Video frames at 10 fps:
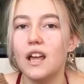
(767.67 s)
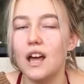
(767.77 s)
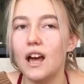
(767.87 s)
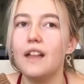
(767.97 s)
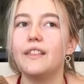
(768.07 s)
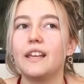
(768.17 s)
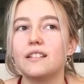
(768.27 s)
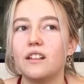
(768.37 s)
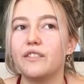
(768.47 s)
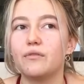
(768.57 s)
I think it's
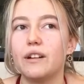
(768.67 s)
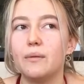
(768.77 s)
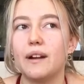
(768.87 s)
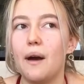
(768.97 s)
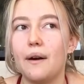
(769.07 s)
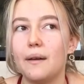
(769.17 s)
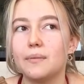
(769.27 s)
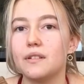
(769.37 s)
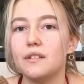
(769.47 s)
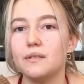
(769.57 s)
like three one hour
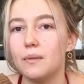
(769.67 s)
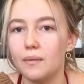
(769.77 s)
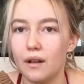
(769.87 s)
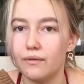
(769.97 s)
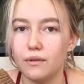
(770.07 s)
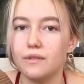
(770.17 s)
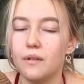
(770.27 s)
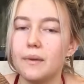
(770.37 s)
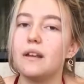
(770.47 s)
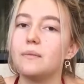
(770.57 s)
episodes maybe like 45
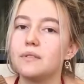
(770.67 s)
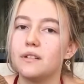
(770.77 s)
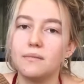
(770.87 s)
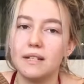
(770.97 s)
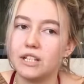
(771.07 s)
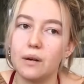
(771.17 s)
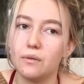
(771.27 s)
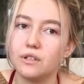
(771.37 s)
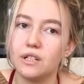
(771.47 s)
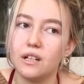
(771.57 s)
minute episodes me and Jack
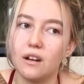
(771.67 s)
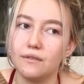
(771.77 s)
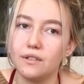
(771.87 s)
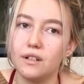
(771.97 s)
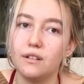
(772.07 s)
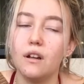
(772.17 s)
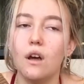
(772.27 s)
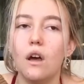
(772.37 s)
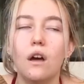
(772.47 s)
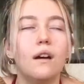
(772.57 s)
watched it in an afternoon
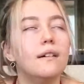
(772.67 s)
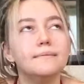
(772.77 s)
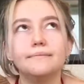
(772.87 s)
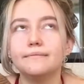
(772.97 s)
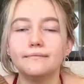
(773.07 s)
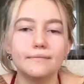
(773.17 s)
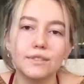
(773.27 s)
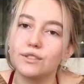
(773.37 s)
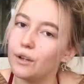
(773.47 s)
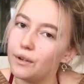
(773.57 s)

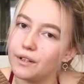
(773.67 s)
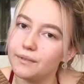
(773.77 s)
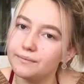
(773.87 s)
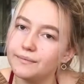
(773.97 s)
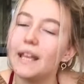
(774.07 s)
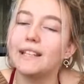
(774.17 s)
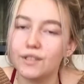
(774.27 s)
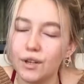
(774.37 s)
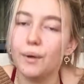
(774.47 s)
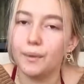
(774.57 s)
so good
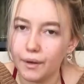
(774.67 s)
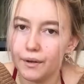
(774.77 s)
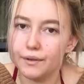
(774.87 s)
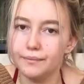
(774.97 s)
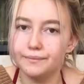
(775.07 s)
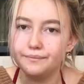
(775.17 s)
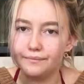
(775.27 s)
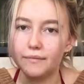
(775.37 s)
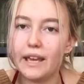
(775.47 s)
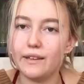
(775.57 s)
so good
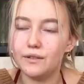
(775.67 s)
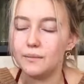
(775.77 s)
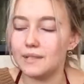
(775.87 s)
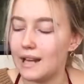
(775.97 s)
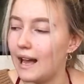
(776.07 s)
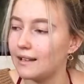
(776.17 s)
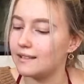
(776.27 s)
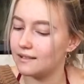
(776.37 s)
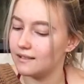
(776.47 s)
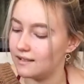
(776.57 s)
get you some snacks
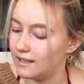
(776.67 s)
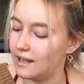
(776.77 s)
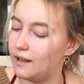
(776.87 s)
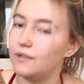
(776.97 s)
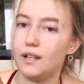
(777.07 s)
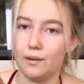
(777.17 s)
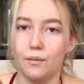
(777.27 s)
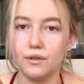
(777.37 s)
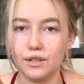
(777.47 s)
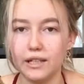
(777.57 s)
sit down and
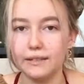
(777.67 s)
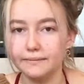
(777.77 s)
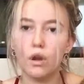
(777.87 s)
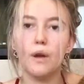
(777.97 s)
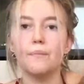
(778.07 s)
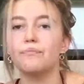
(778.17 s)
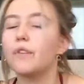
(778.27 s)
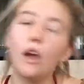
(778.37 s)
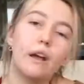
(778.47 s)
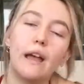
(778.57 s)
watch it
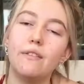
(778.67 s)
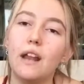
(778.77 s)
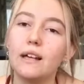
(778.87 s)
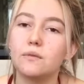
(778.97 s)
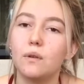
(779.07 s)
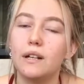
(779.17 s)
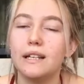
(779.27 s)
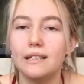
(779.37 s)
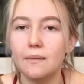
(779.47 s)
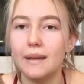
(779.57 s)
okay the next one
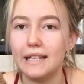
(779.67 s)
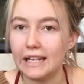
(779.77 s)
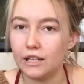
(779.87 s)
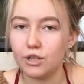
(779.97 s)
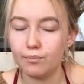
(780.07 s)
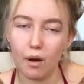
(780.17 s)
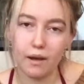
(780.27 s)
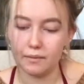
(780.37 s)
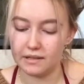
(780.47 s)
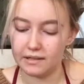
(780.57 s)
is a bit niche but
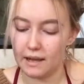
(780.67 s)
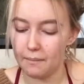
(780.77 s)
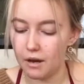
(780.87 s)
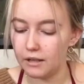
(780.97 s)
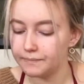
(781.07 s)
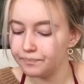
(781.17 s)
it was December